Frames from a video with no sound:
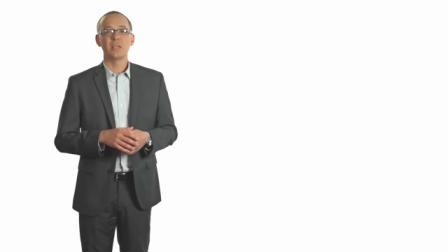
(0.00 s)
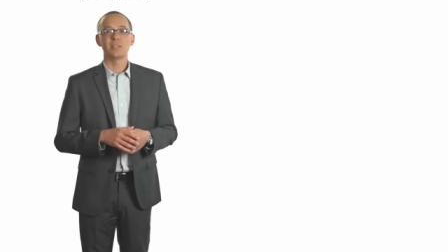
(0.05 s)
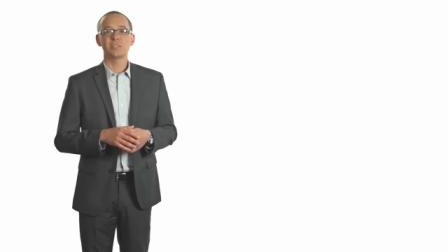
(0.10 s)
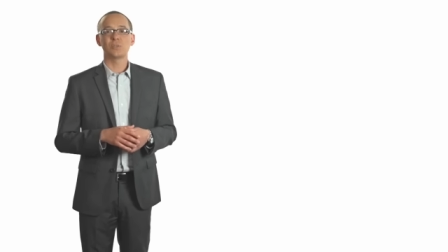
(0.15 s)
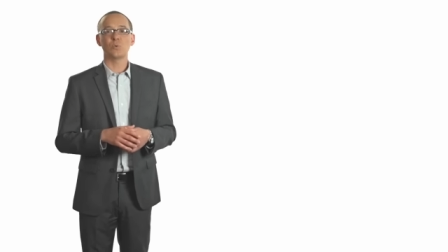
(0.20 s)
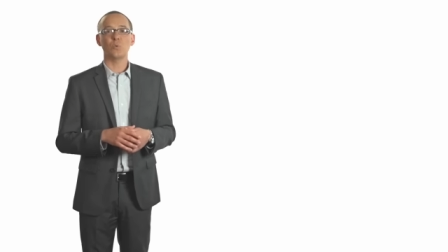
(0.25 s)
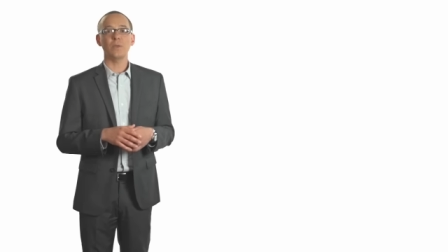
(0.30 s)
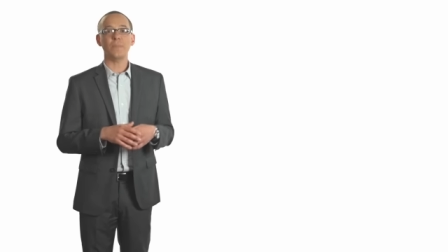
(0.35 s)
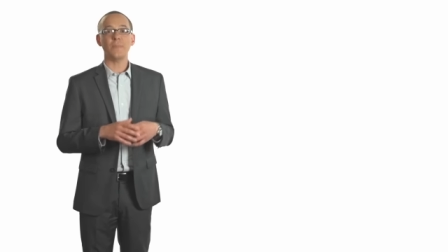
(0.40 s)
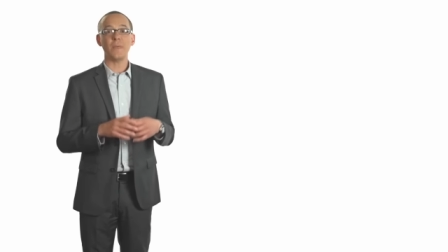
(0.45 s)

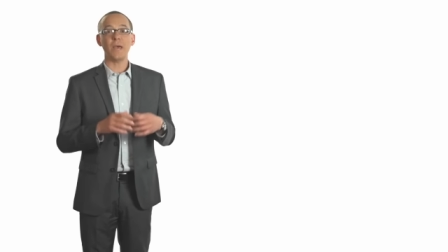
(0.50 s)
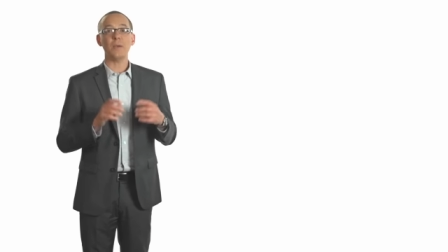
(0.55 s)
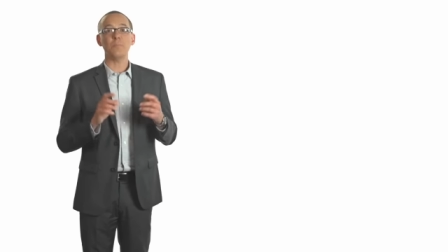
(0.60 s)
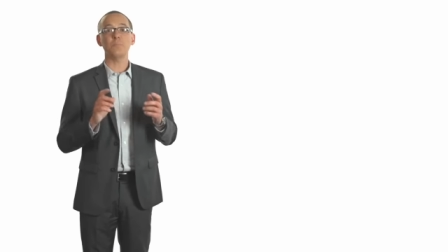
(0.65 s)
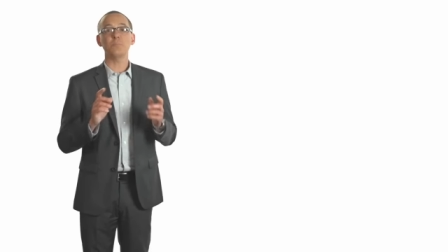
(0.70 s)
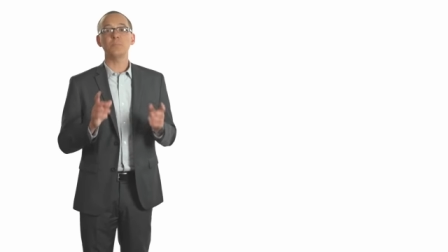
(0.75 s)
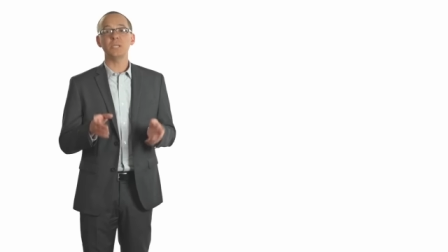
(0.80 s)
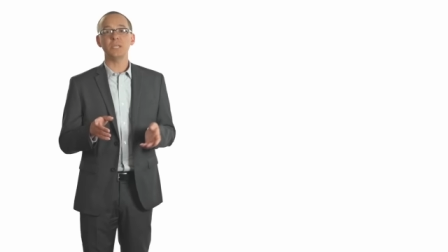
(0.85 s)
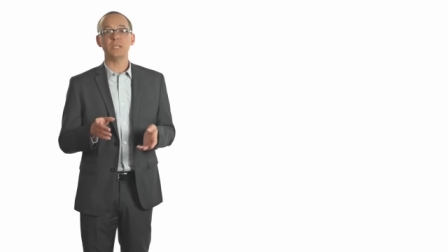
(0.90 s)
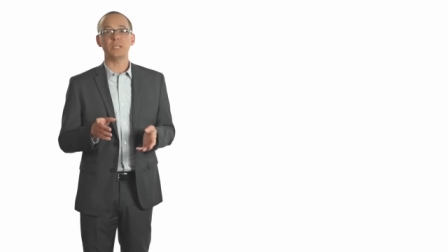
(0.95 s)
So what that
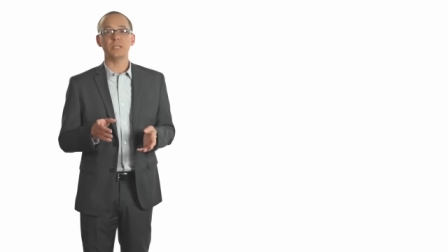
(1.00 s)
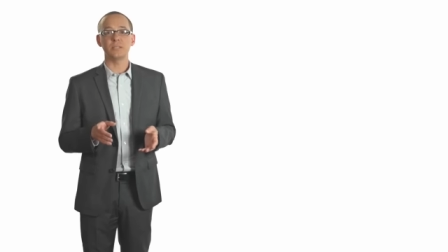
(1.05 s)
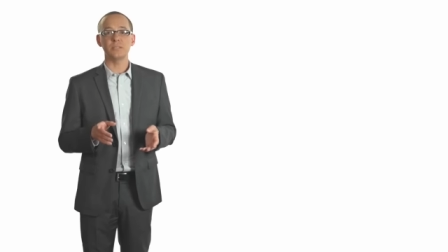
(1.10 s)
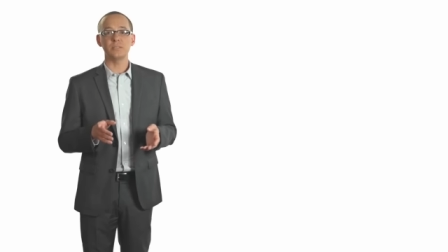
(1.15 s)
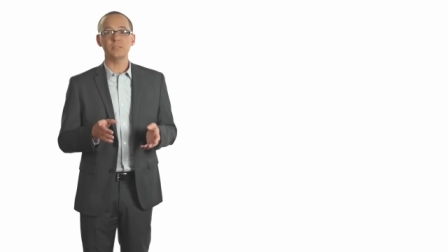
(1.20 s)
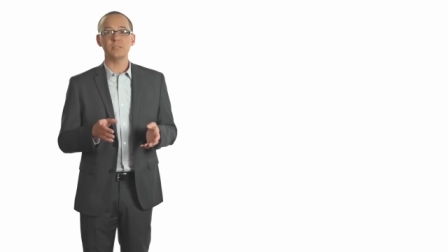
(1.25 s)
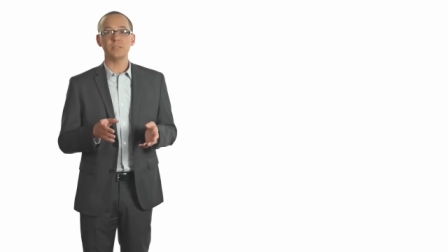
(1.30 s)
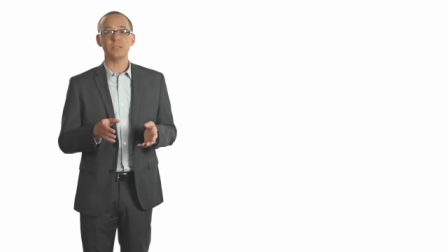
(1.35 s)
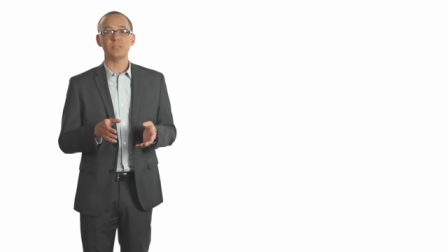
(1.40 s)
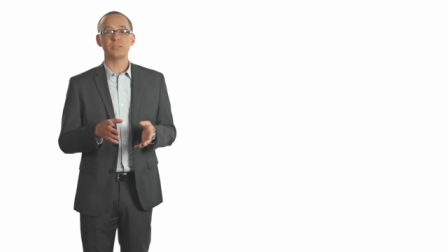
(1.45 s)

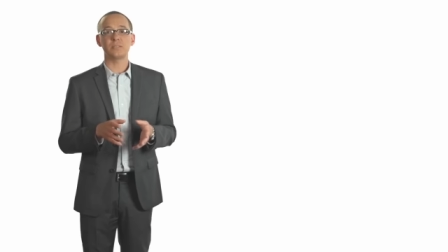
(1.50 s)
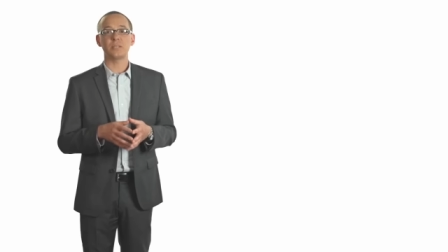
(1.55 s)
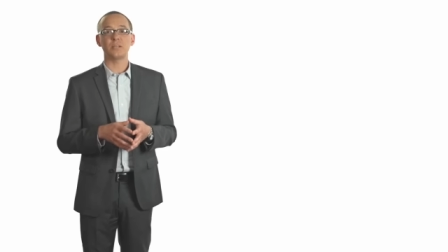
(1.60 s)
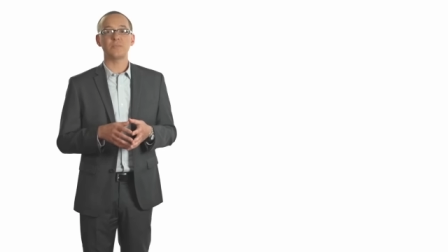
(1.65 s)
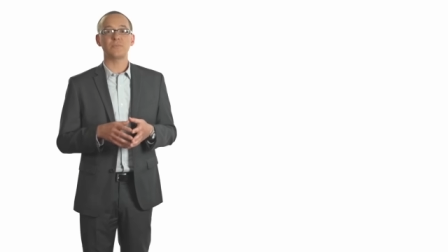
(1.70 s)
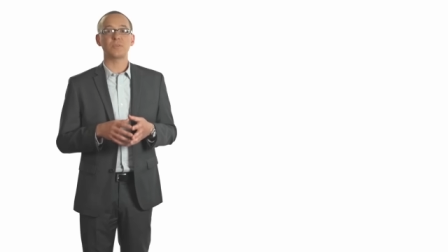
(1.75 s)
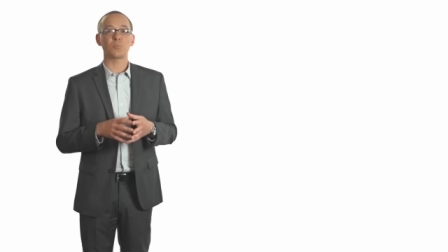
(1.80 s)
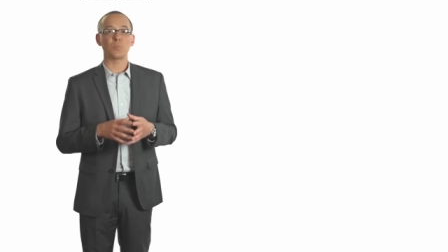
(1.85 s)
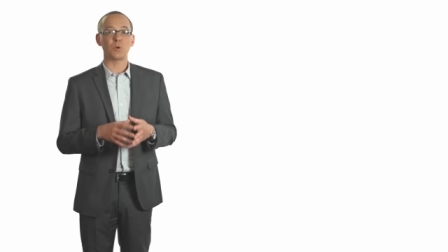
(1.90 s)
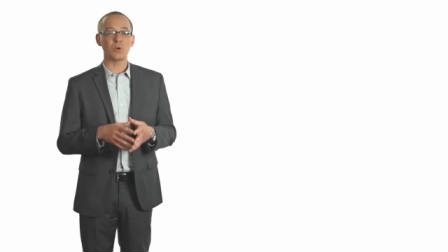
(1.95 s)
means is that
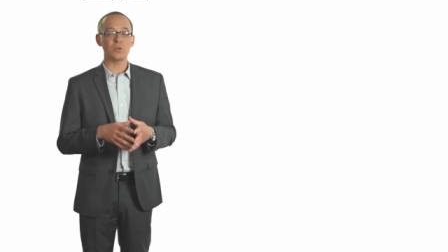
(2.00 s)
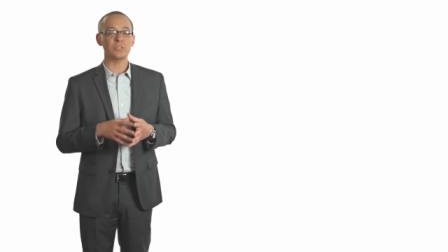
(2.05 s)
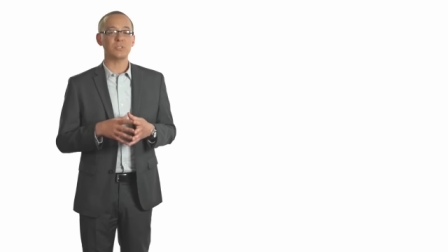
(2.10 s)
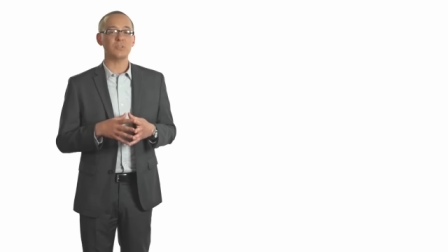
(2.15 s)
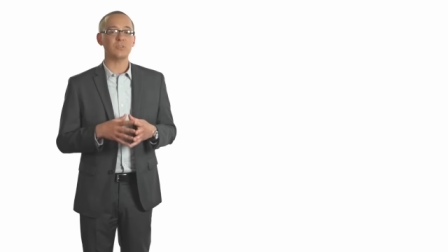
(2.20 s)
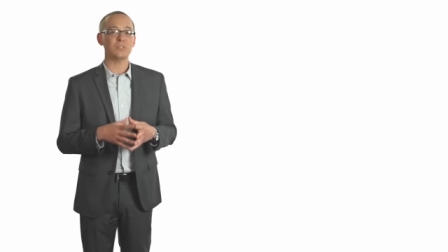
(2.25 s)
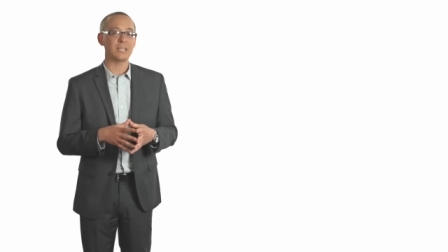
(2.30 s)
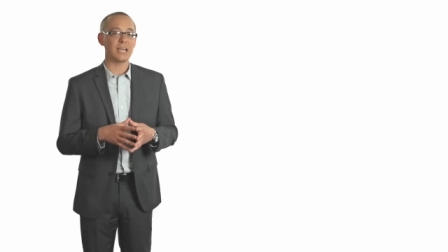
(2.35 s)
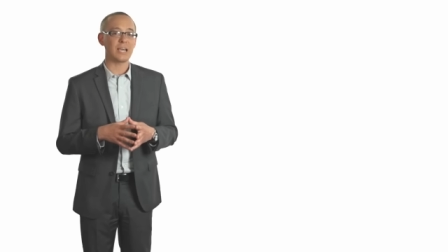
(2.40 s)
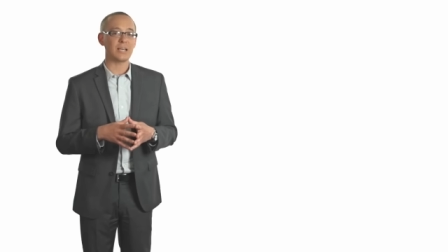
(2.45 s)
if your
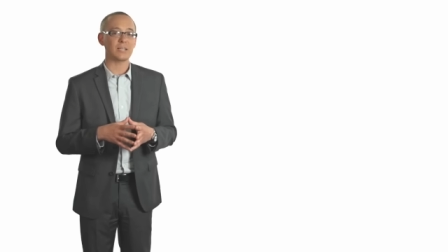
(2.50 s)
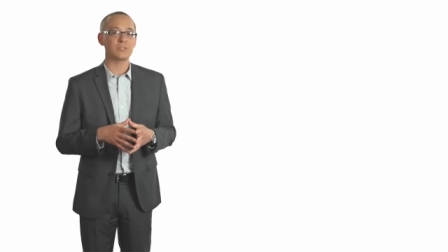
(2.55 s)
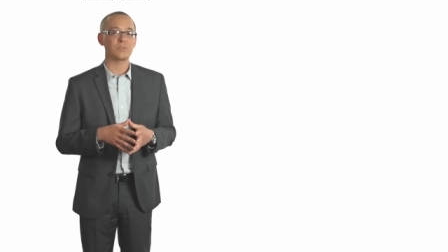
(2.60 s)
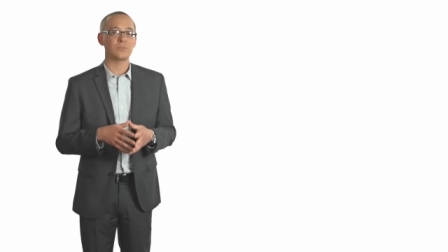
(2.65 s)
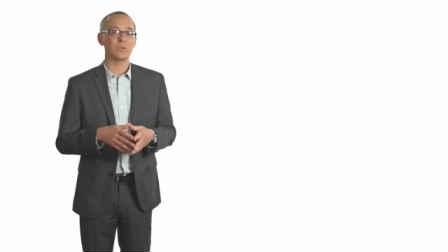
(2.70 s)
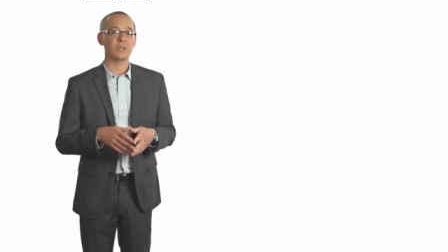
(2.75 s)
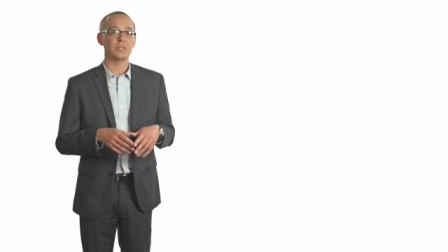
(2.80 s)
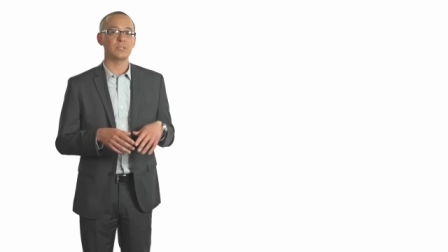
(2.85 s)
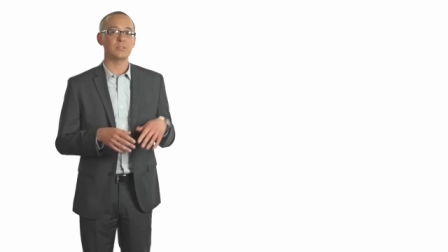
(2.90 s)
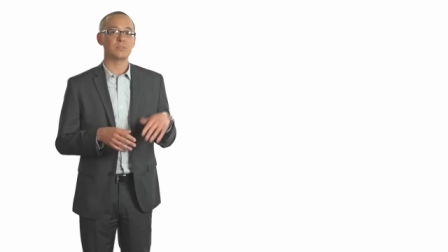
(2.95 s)
marginal tax
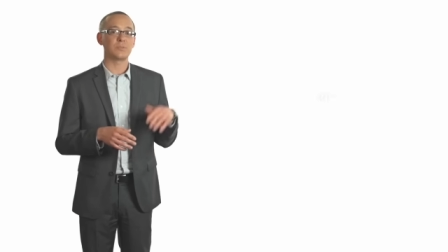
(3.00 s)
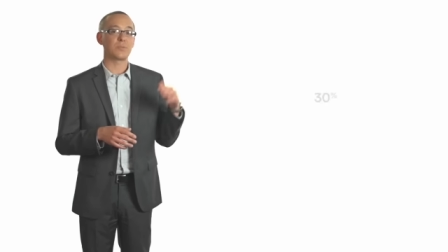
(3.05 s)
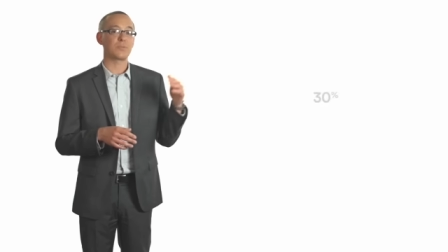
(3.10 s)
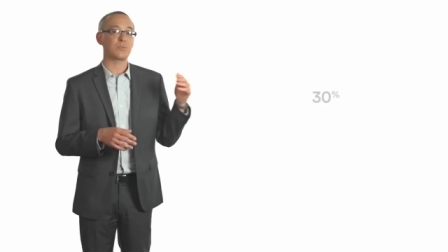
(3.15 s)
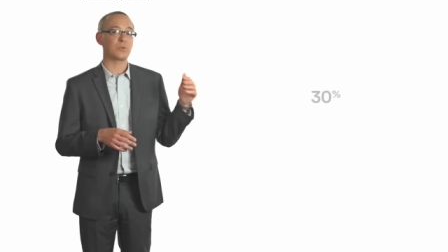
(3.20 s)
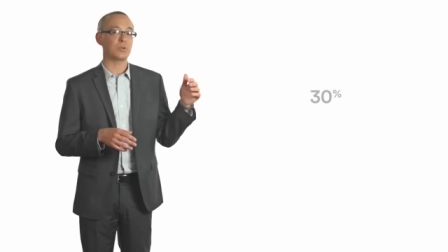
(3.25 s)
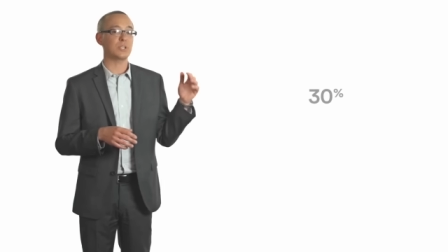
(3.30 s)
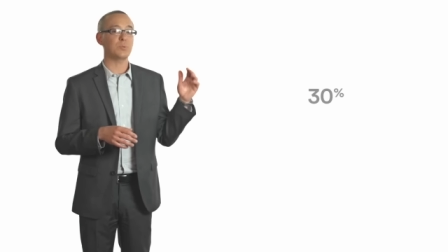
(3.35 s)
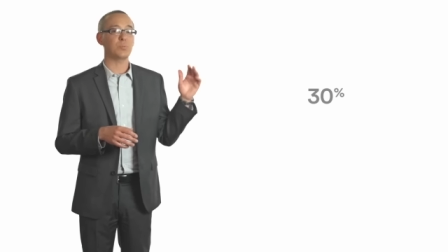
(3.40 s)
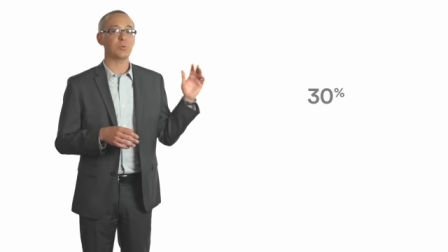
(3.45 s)
rate is
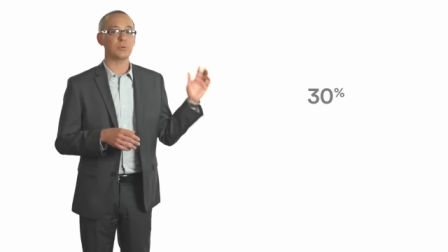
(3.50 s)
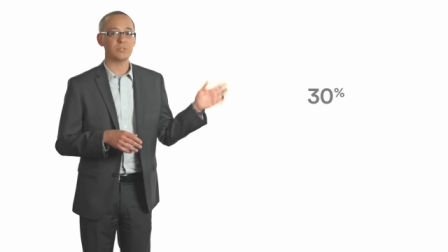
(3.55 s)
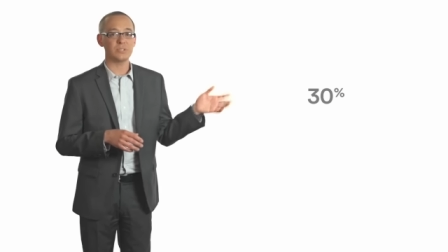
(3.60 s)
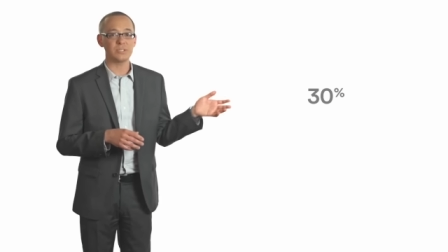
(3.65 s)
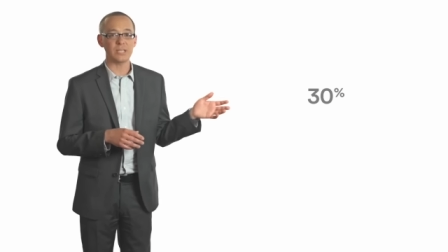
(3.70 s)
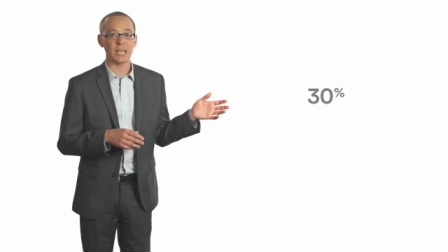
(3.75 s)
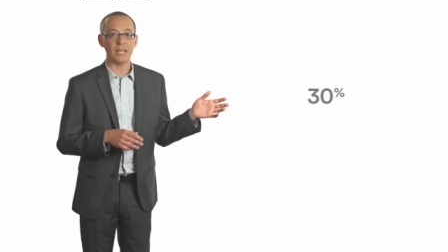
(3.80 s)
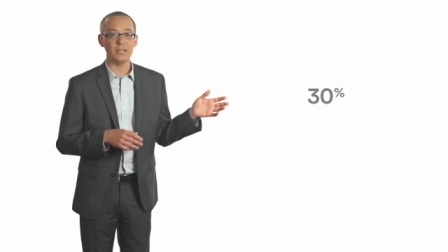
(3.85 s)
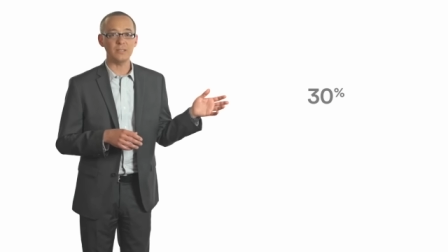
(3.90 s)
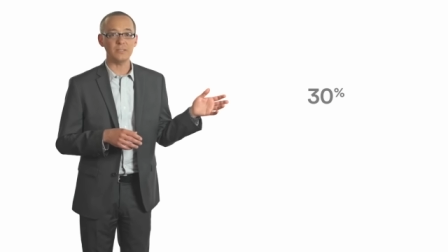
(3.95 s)

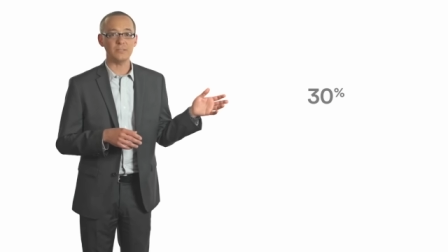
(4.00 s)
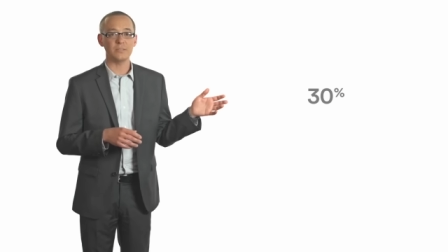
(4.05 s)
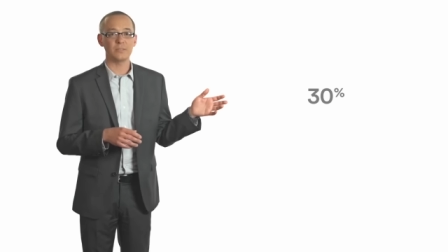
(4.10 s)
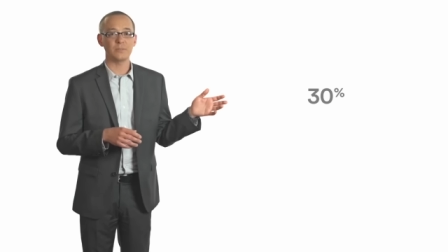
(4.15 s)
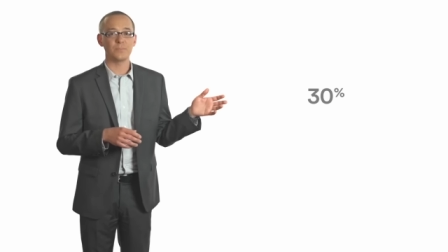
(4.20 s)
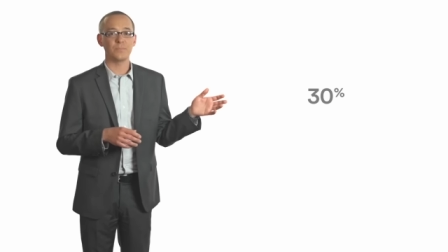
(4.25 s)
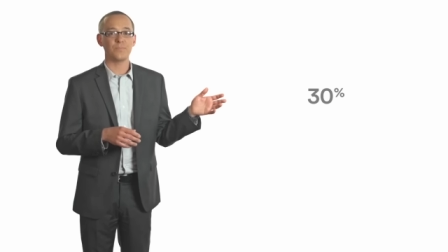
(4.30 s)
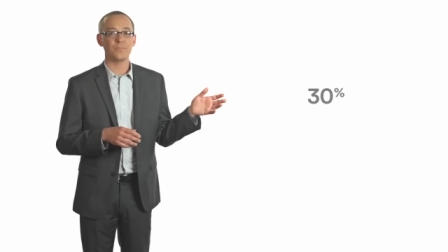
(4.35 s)
30%,